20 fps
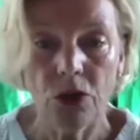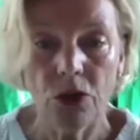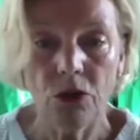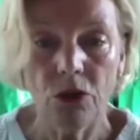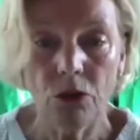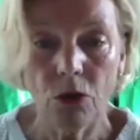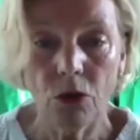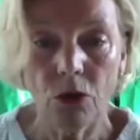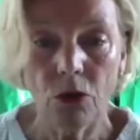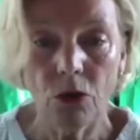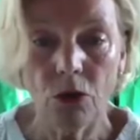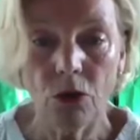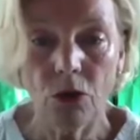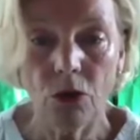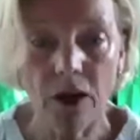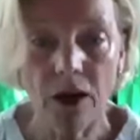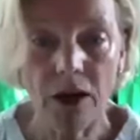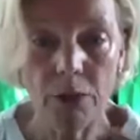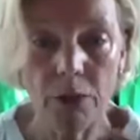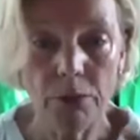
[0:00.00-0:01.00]
are a
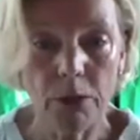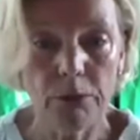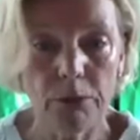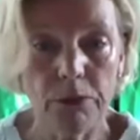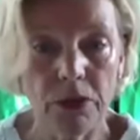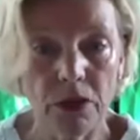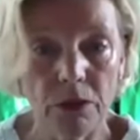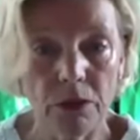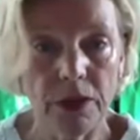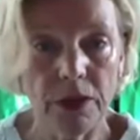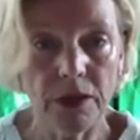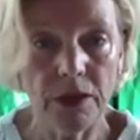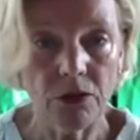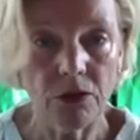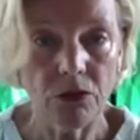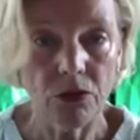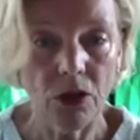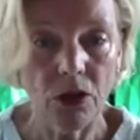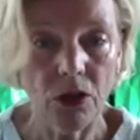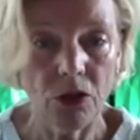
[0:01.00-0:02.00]

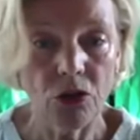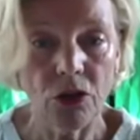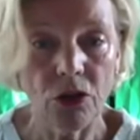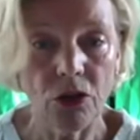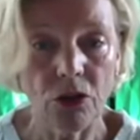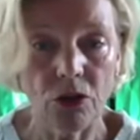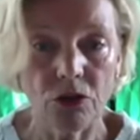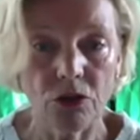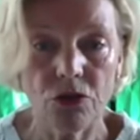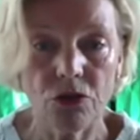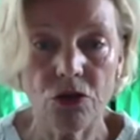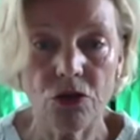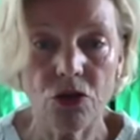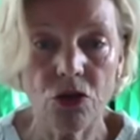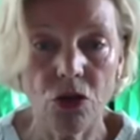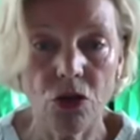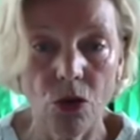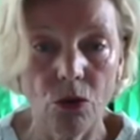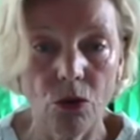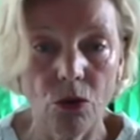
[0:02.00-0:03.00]
capable adult,
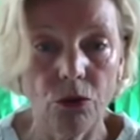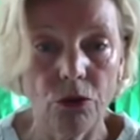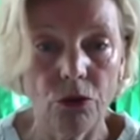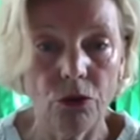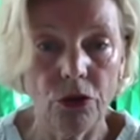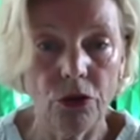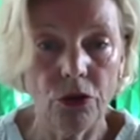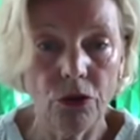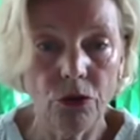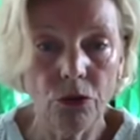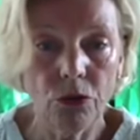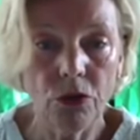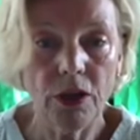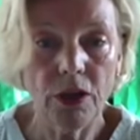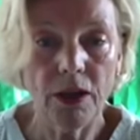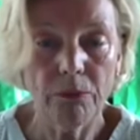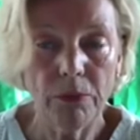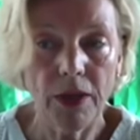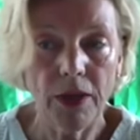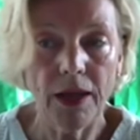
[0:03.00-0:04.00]
so you
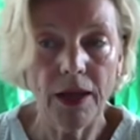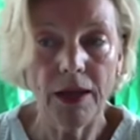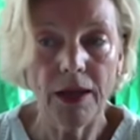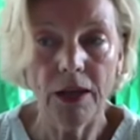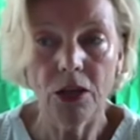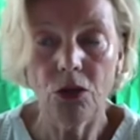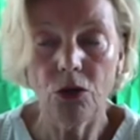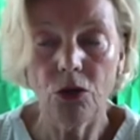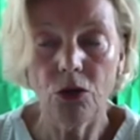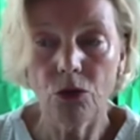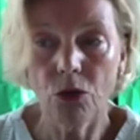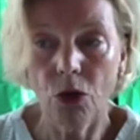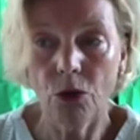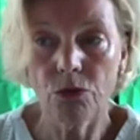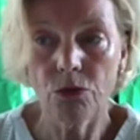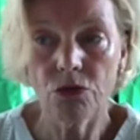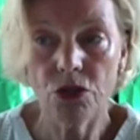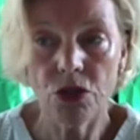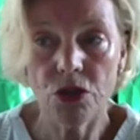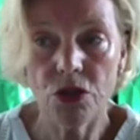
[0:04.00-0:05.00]
can make your
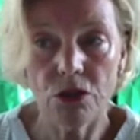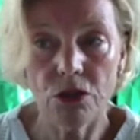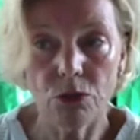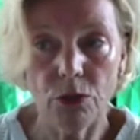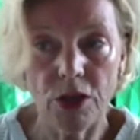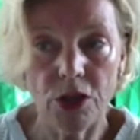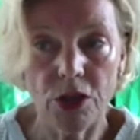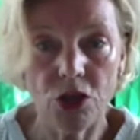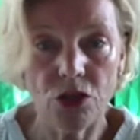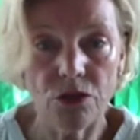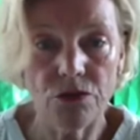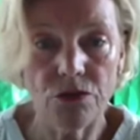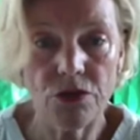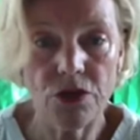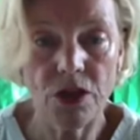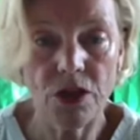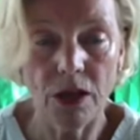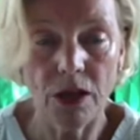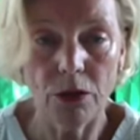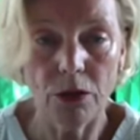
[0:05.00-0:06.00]
own situation
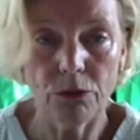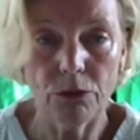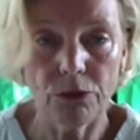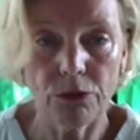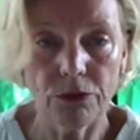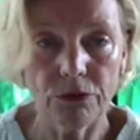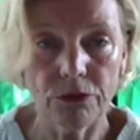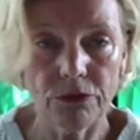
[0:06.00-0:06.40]
safe.